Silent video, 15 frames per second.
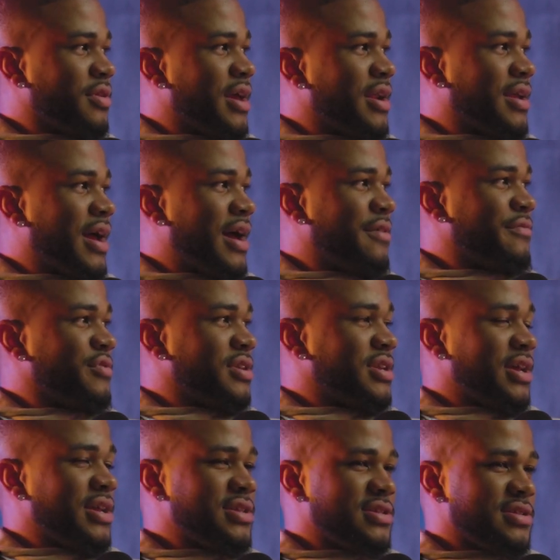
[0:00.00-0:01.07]
that
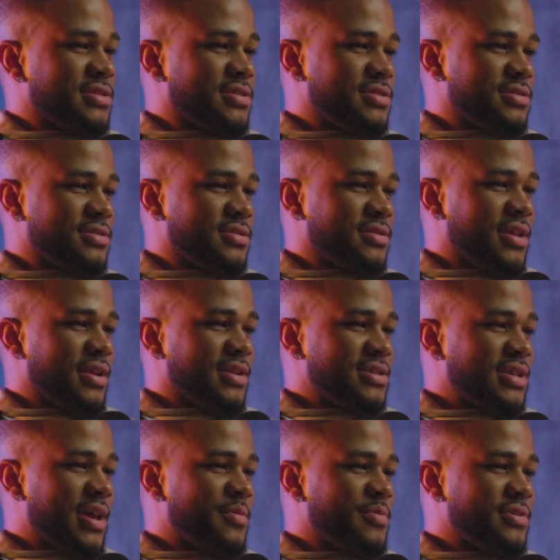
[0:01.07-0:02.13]
confrontation that is
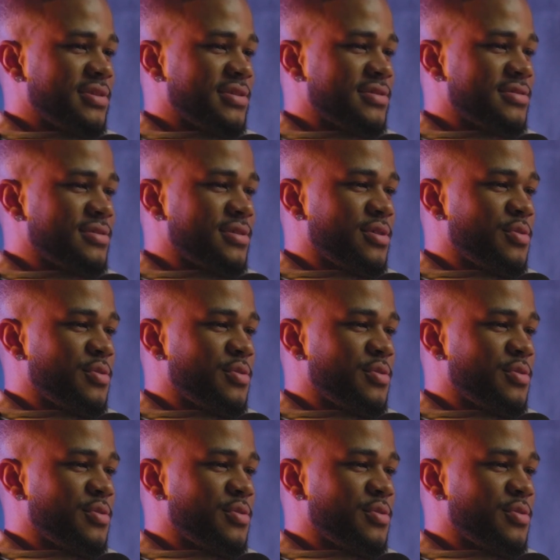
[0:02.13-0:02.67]
happening